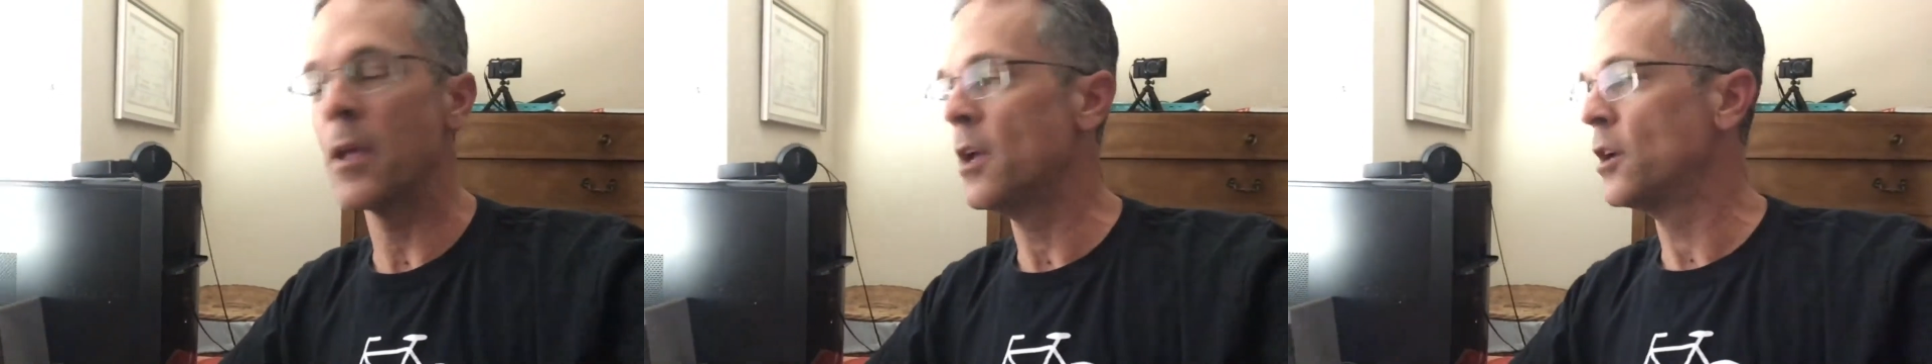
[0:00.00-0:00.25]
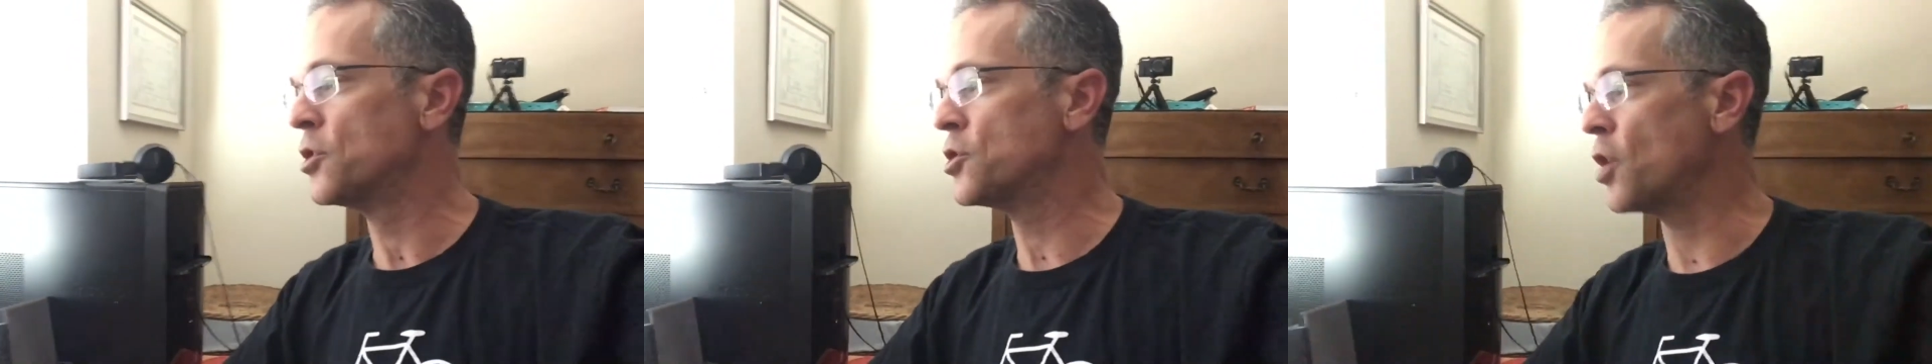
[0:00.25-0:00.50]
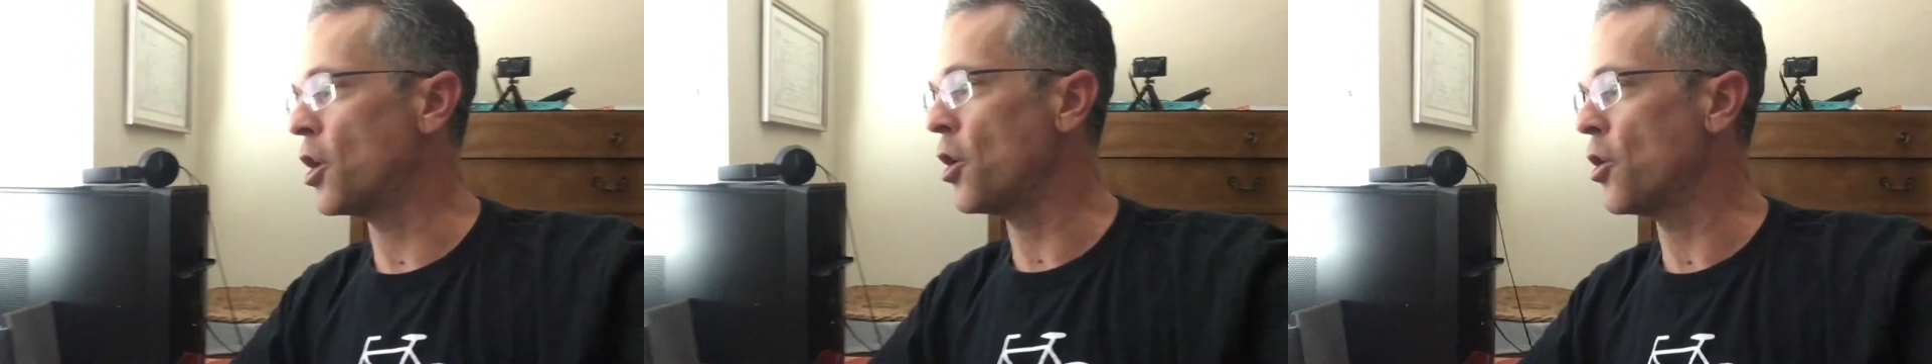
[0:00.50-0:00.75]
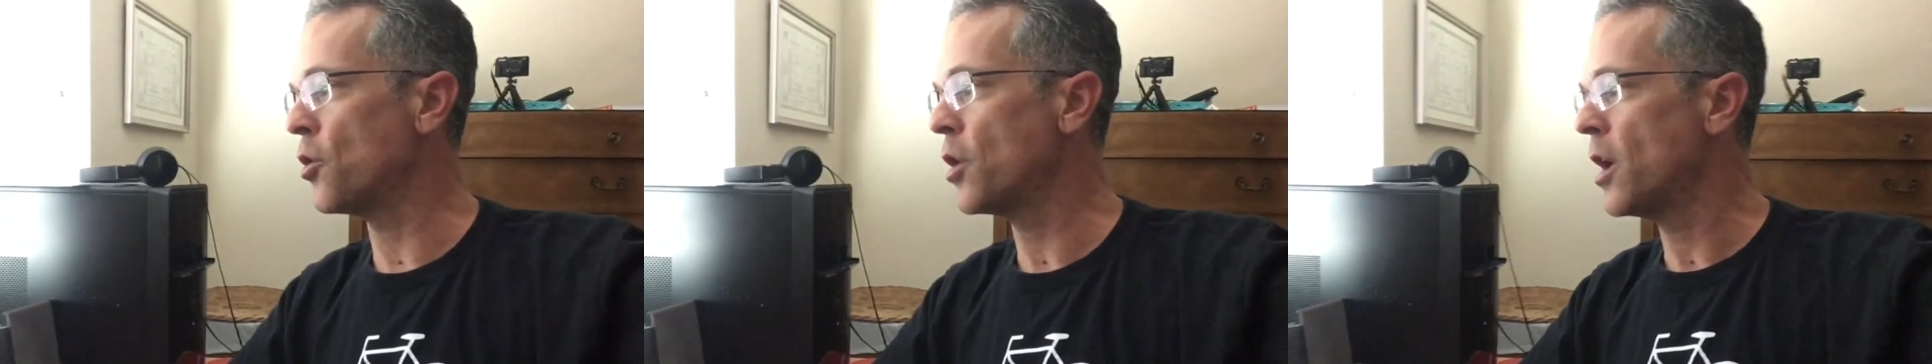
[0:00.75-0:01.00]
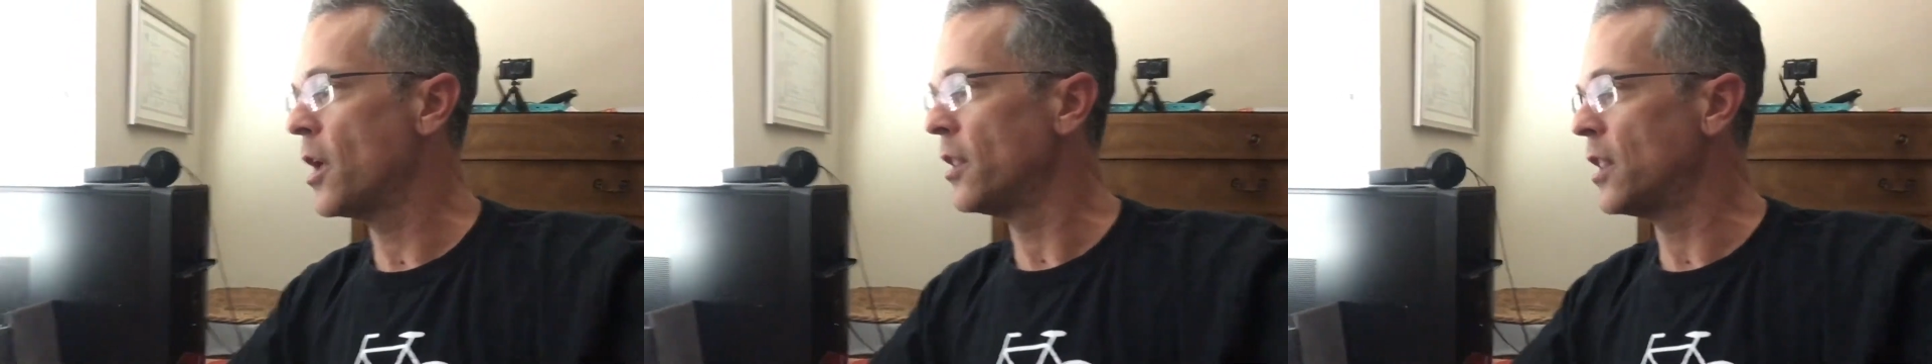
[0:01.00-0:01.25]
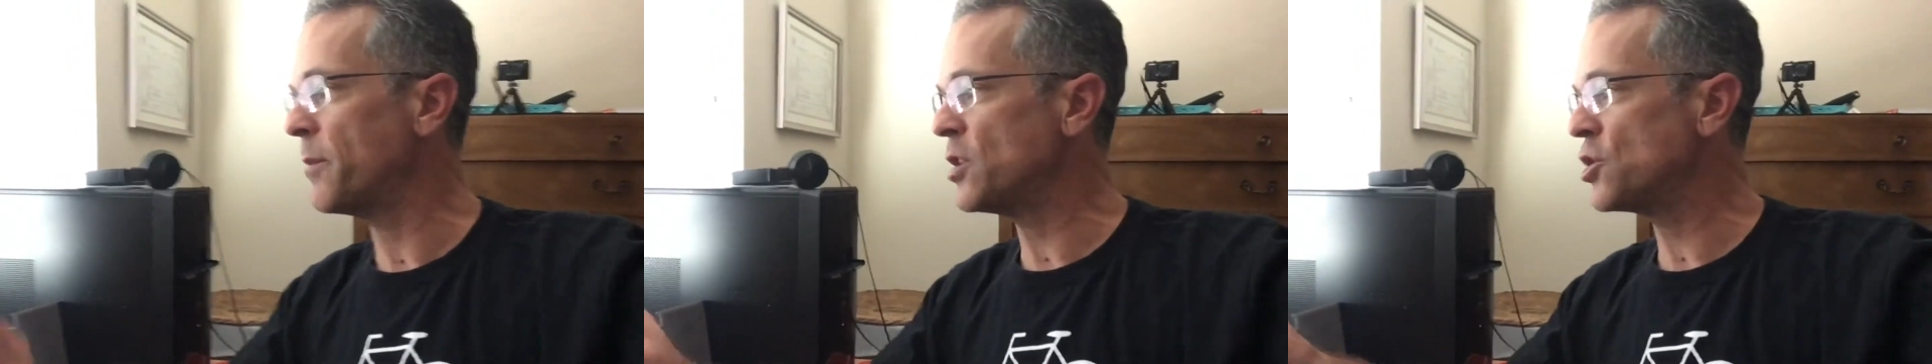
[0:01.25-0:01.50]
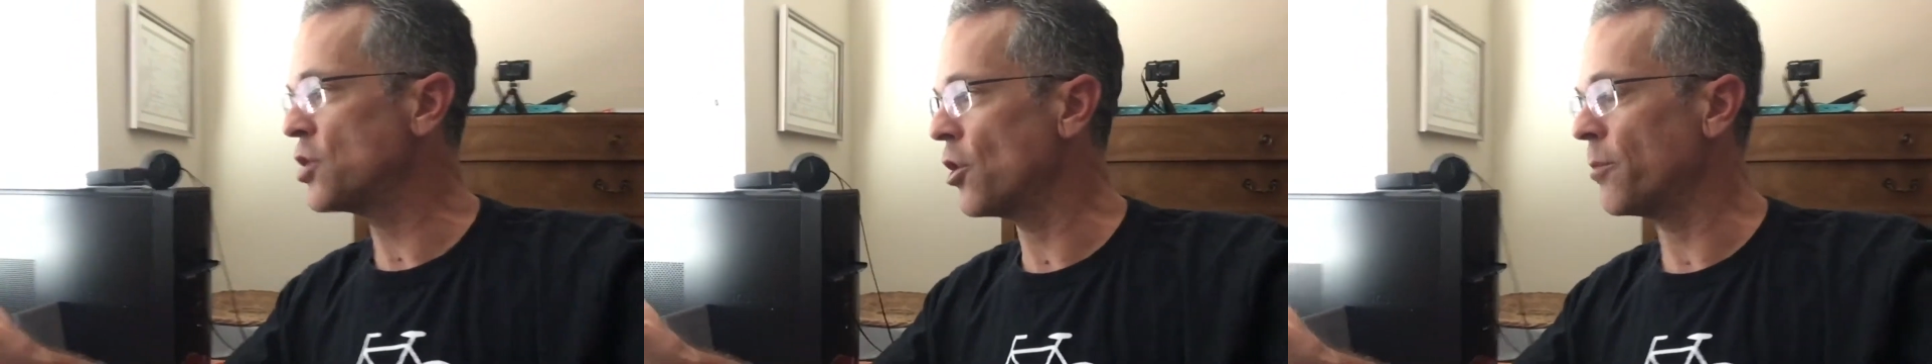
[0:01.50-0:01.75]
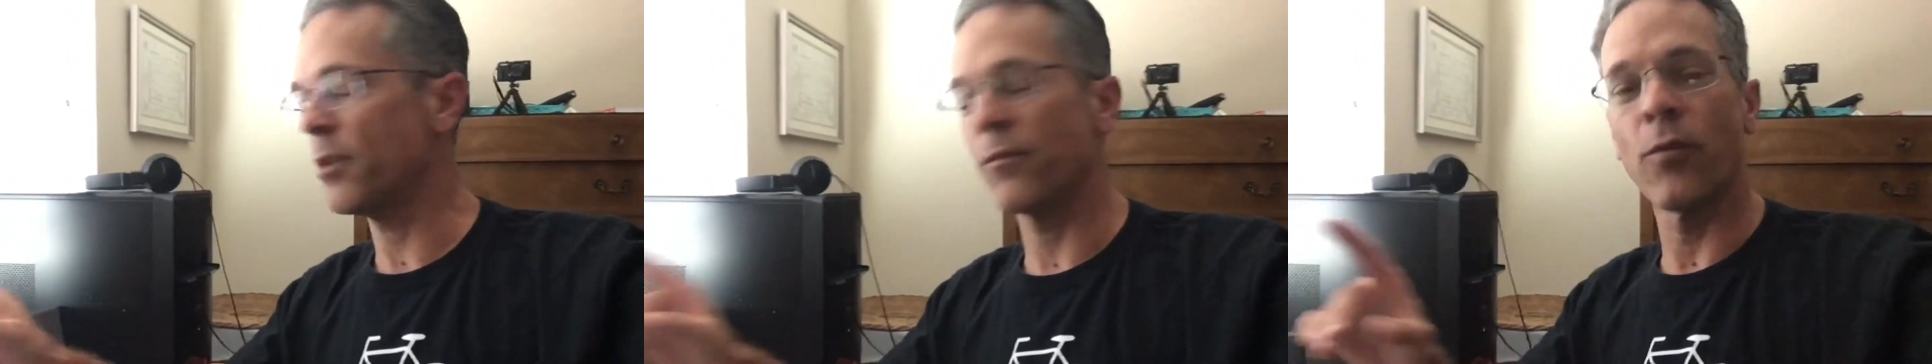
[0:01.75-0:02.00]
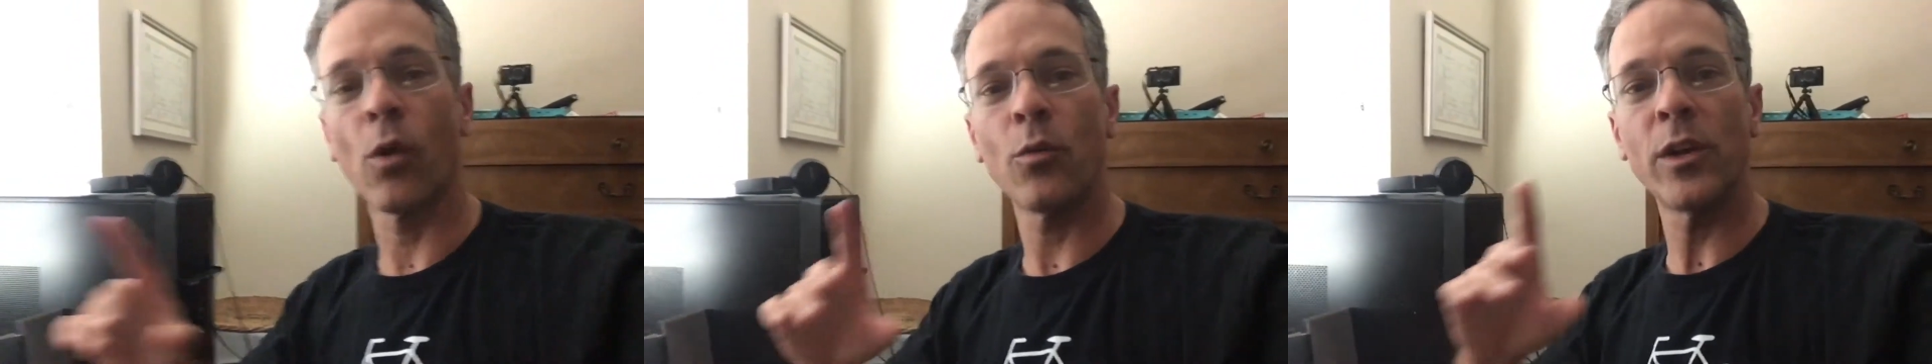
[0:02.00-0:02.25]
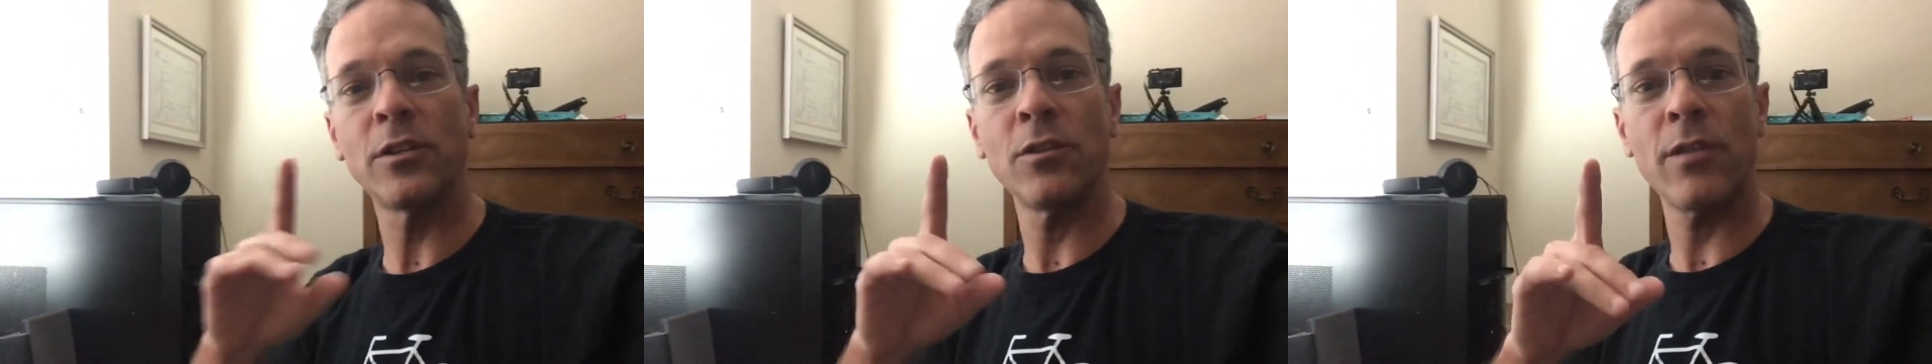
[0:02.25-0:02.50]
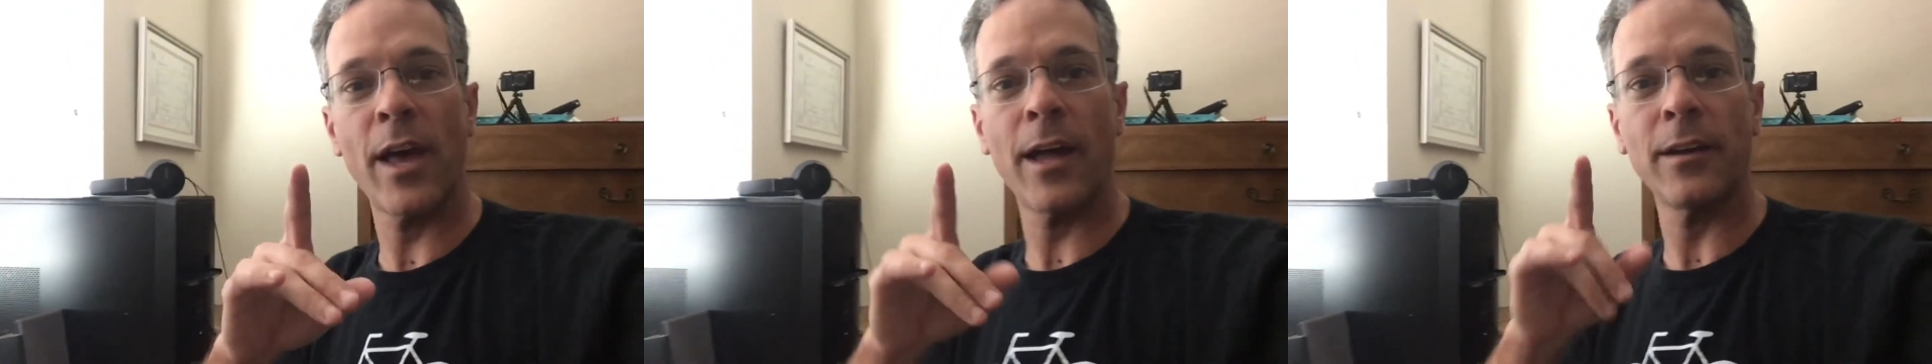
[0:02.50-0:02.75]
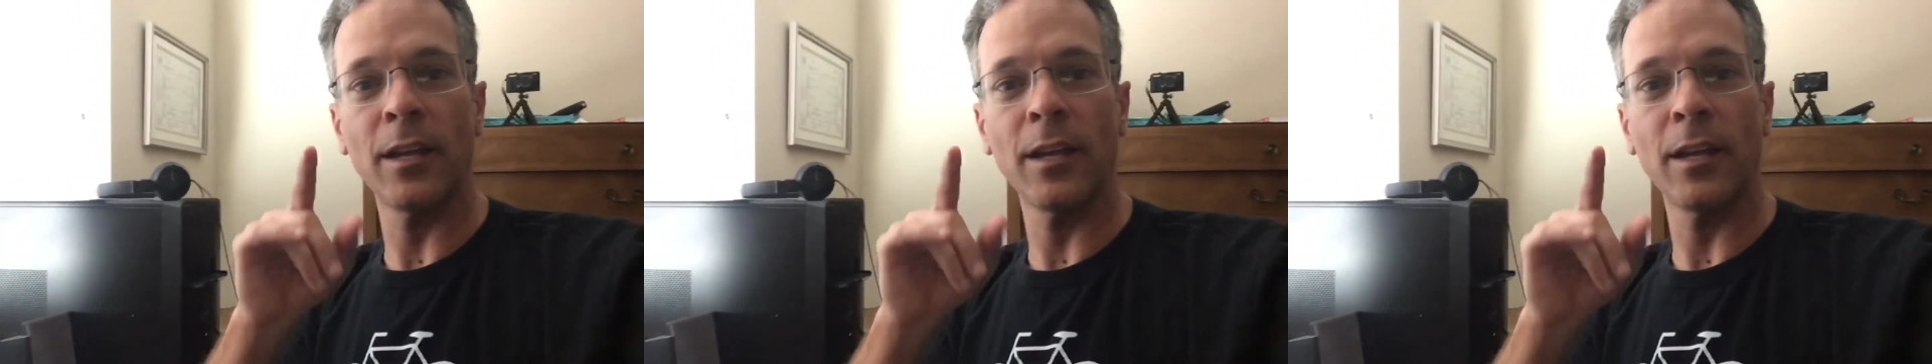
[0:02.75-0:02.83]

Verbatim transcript: So let me show, before we do that,